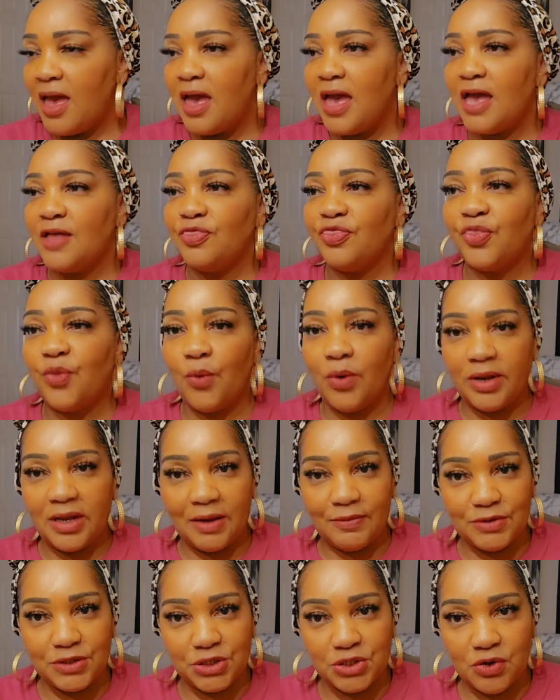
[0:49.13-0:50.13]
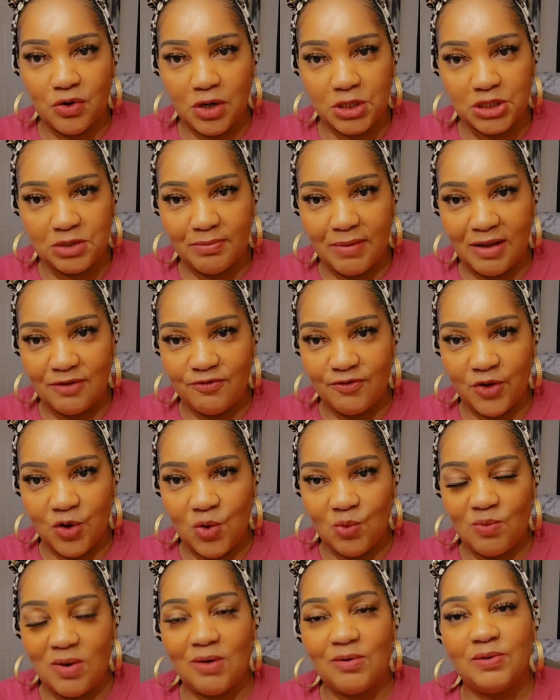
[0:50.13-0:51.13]
and thought I was charging my
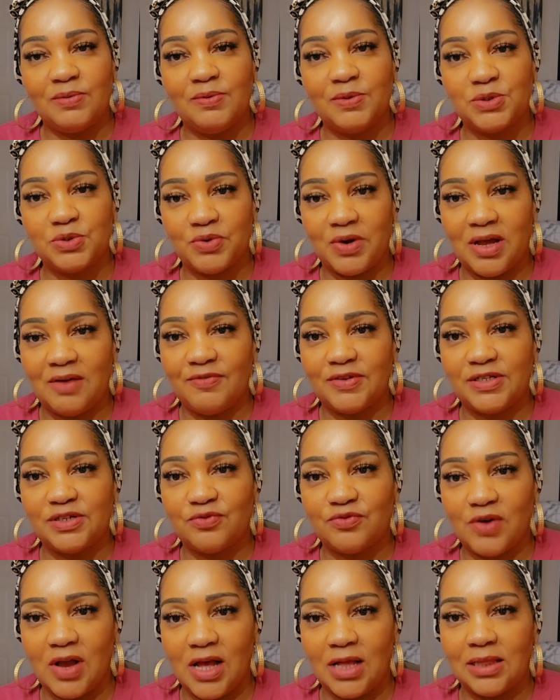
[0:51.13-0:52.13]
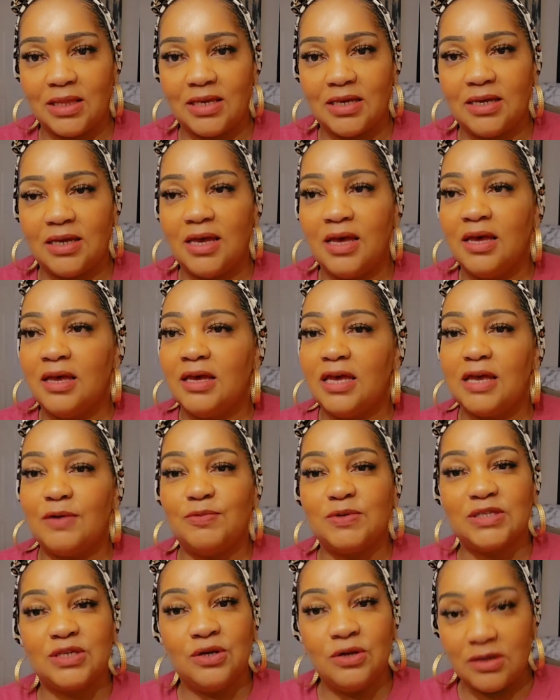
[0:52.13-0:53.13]
phone while we were driving to Raleigh. It
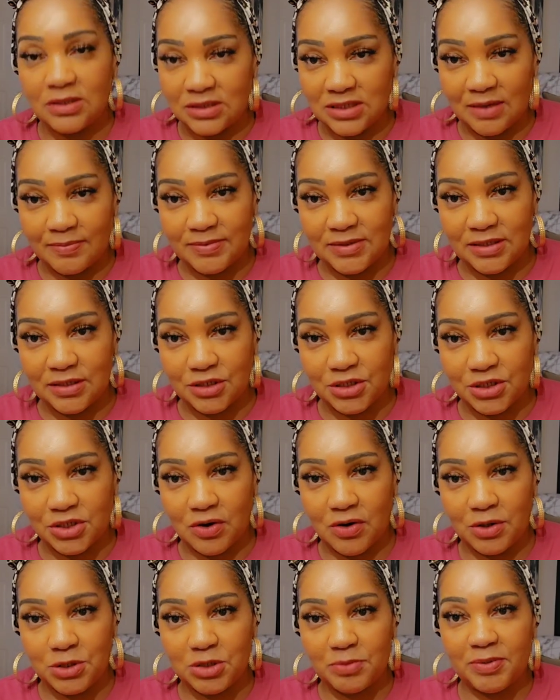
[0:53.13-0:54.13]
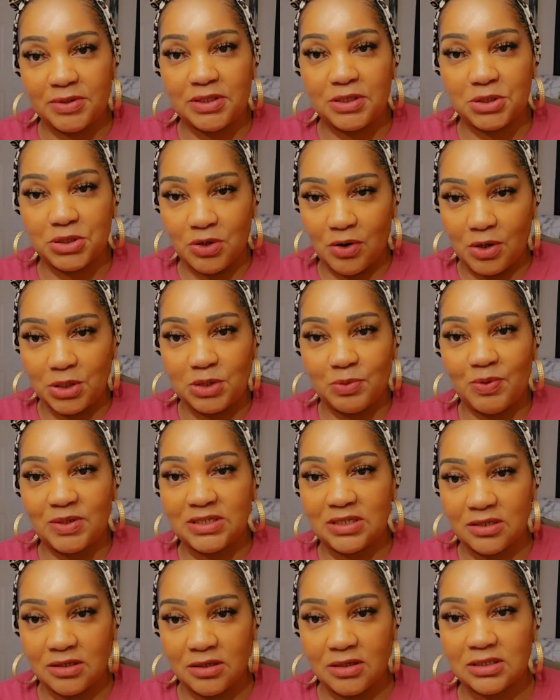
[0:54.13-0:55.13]
was hooked up to the charger, but the charger
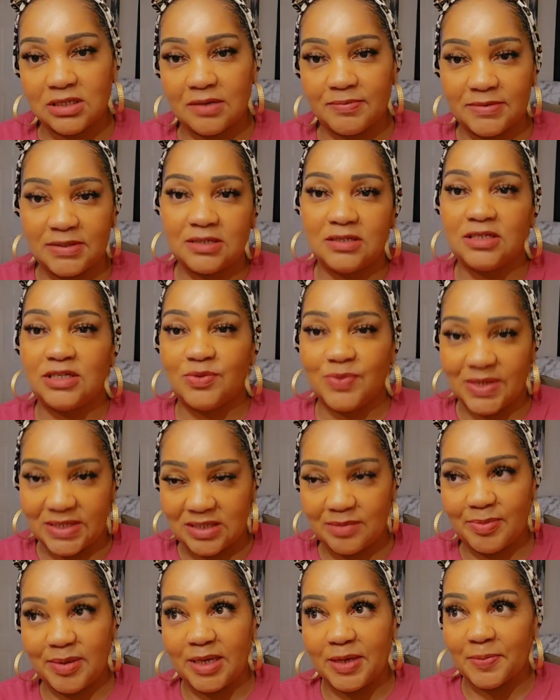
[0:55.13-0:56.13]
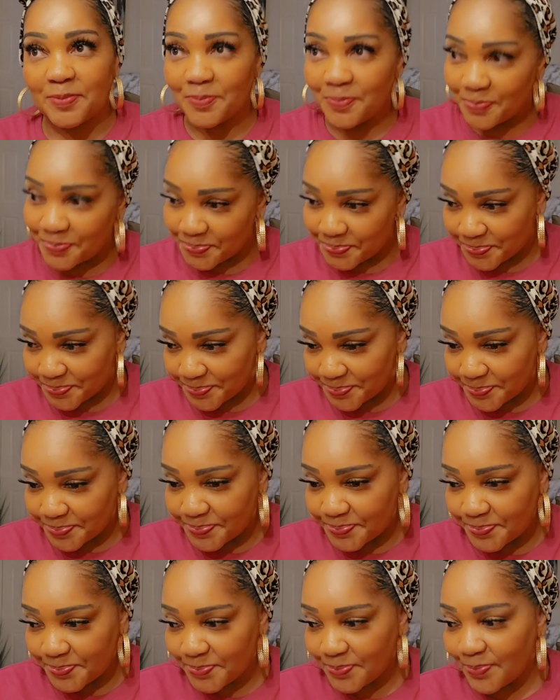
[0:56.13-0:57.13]
wasn't hooked up to the USB
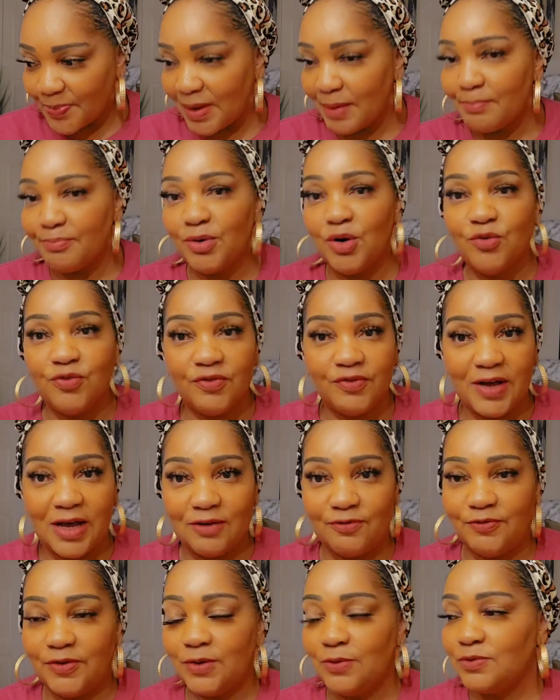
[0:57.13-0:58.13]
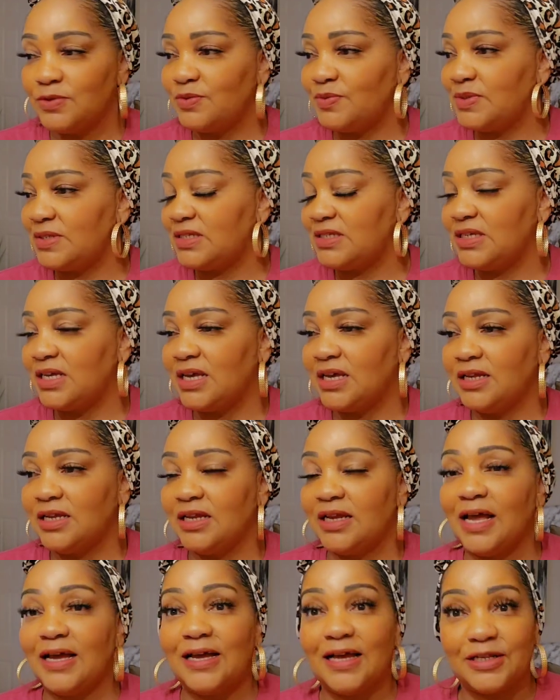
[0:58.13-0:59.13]
both of our phones was dead.
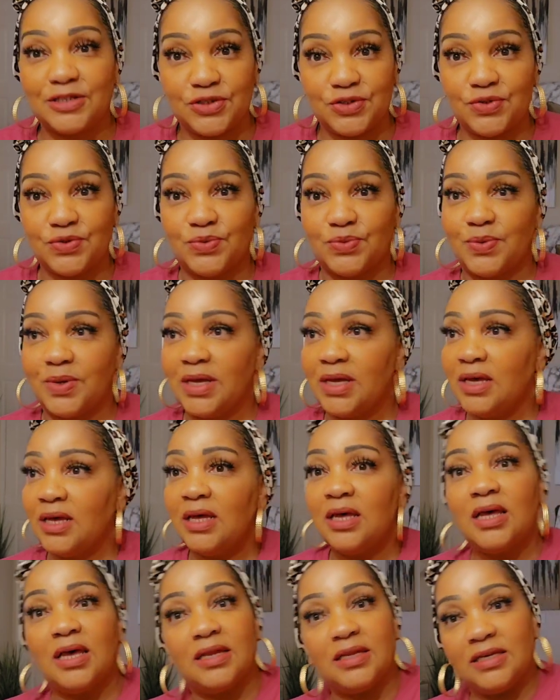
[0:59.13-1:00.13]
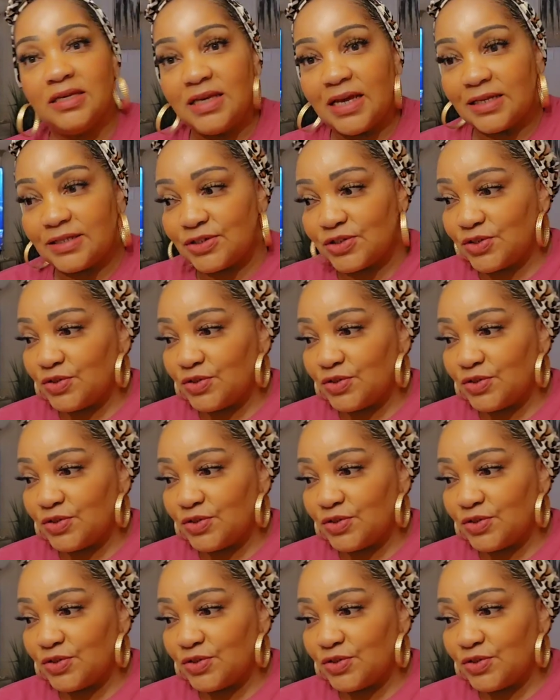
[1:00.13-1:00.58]
And I got two. And he has